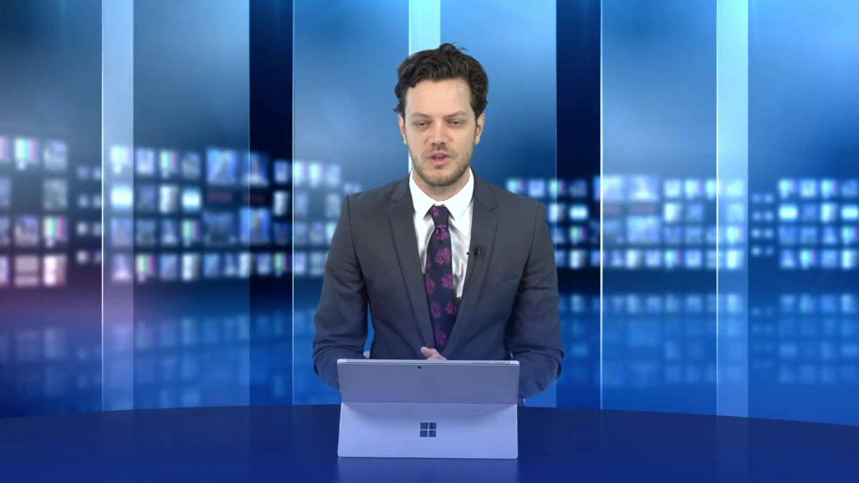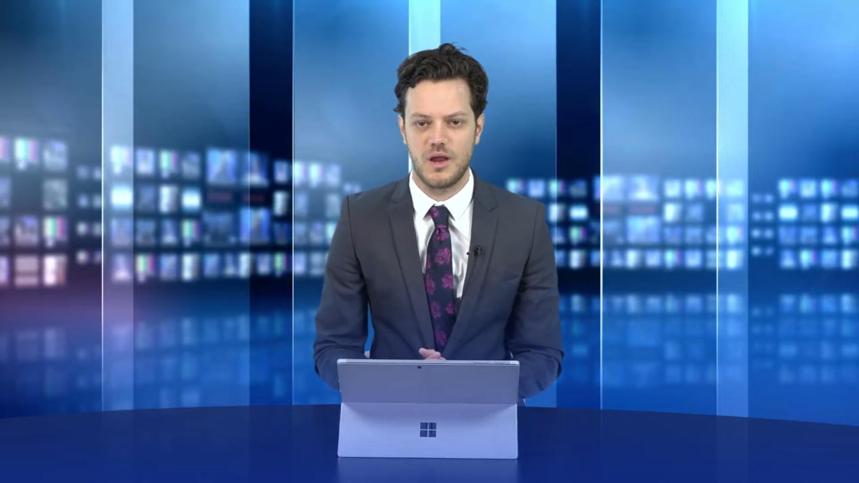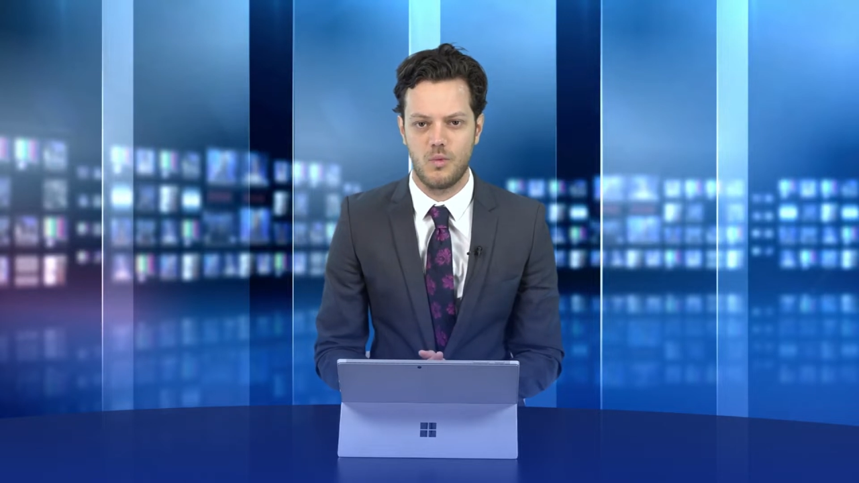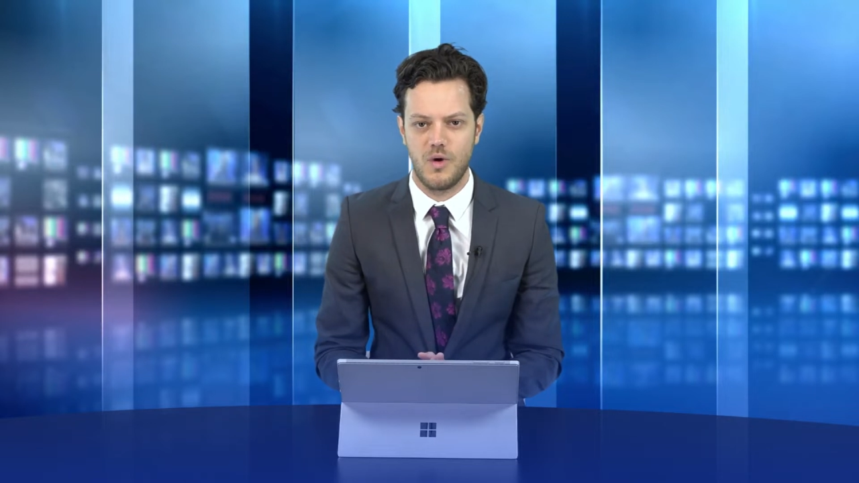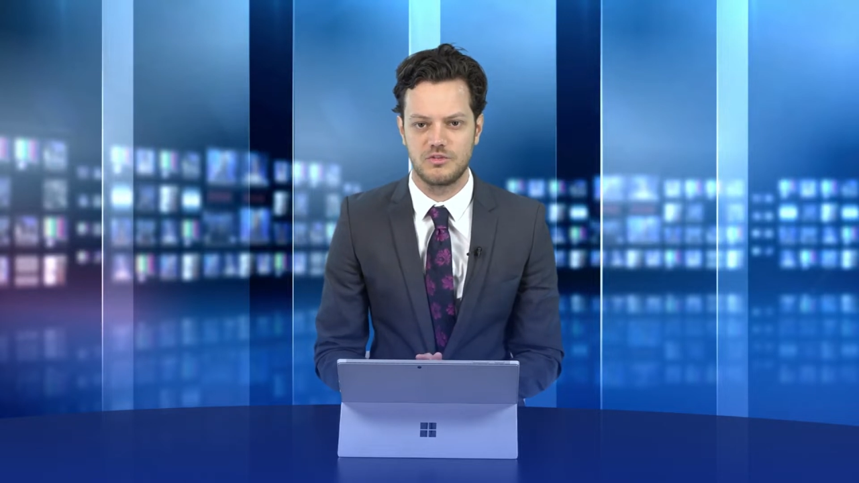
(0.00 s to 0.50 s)
for
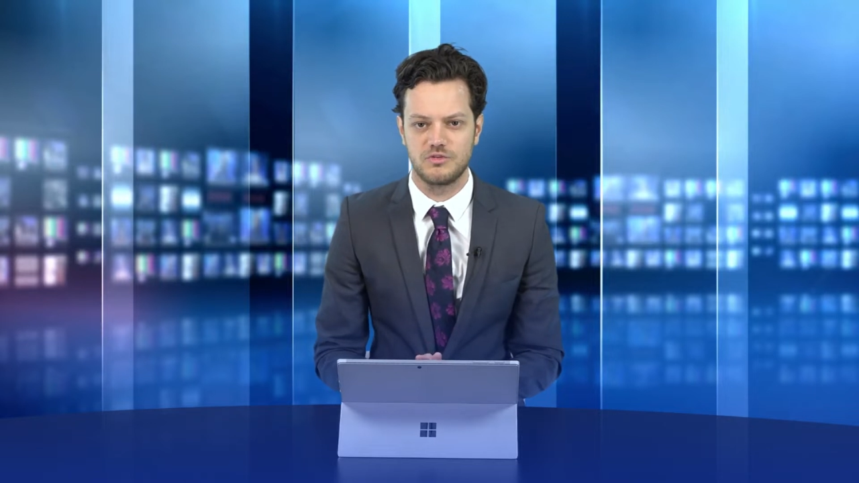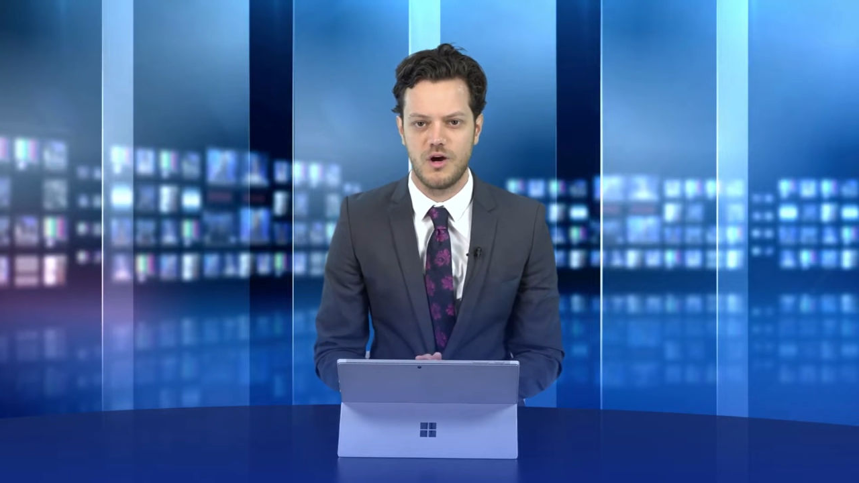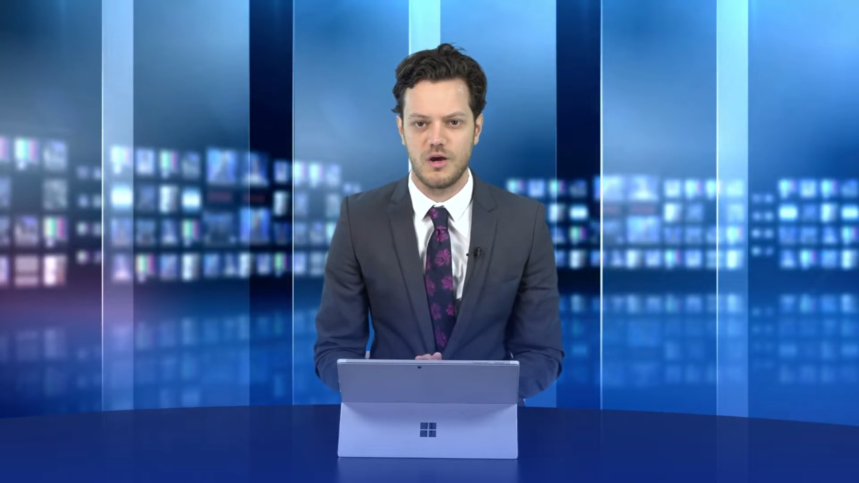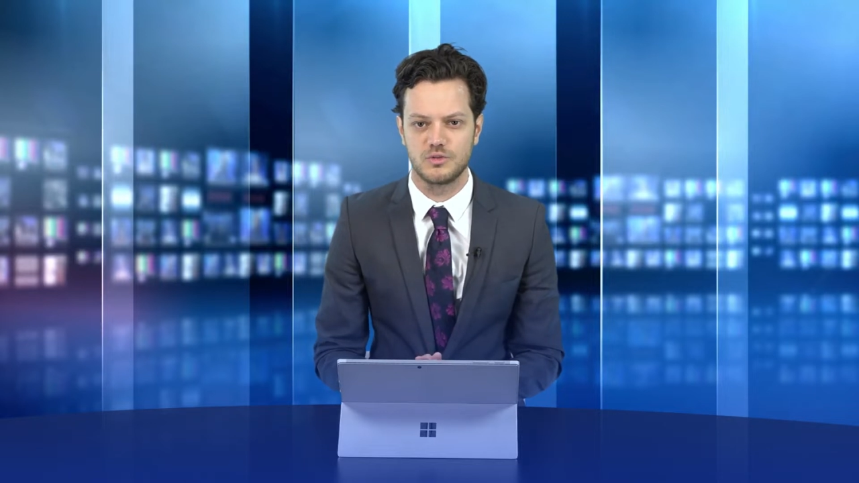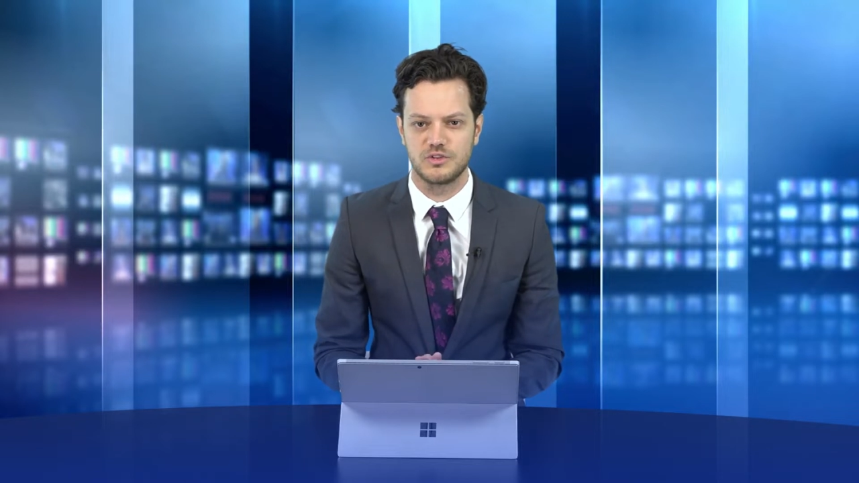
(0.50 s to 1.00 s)
that one
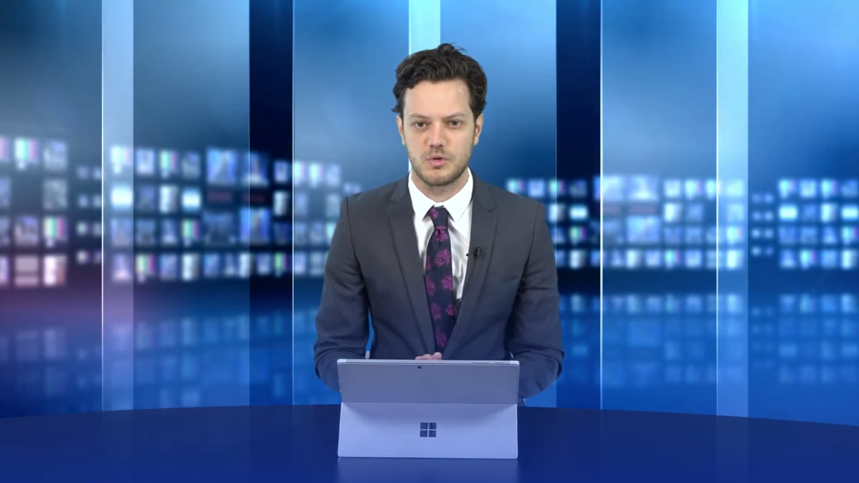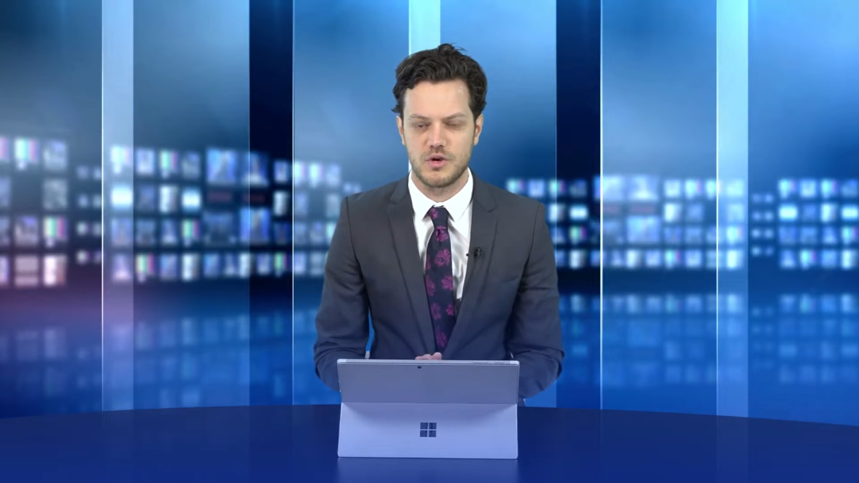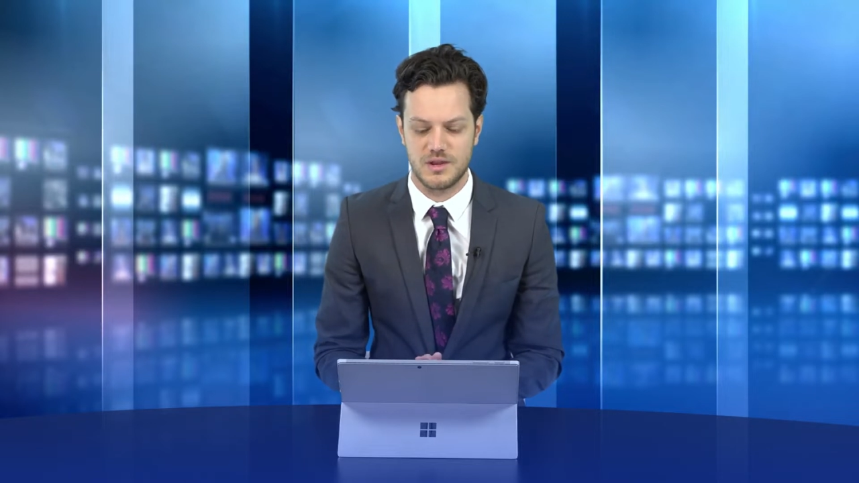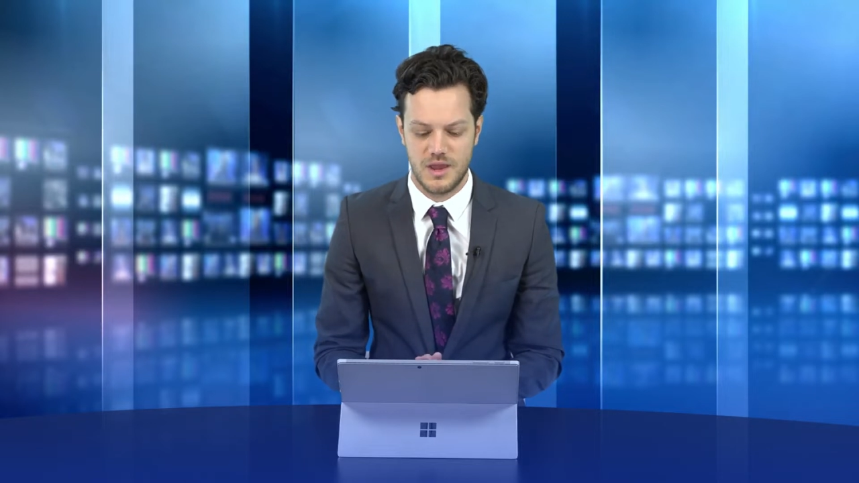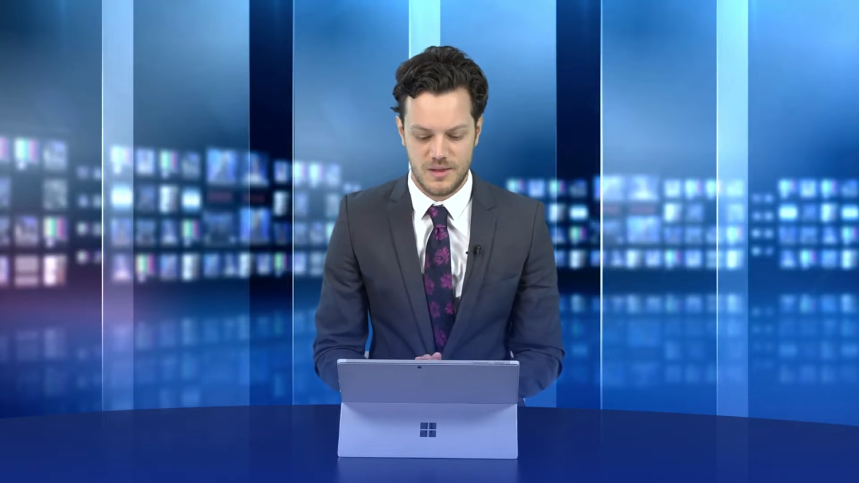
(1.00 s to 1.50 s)
final
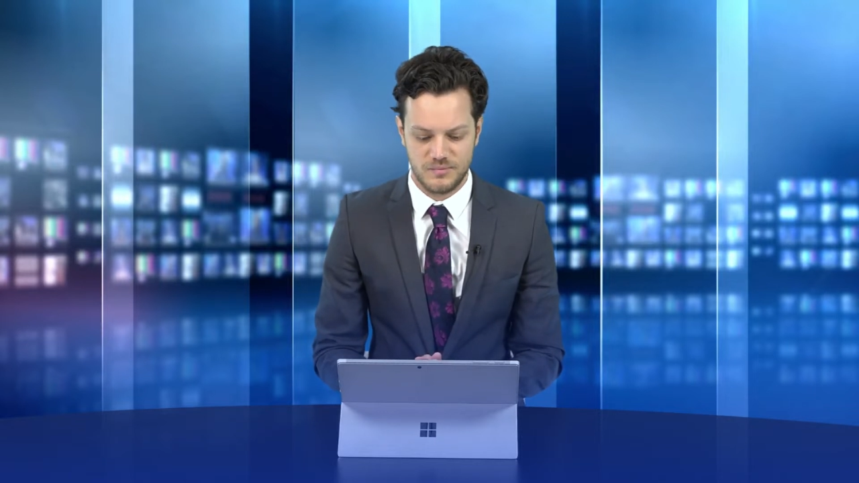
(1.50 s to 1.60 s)
sprint.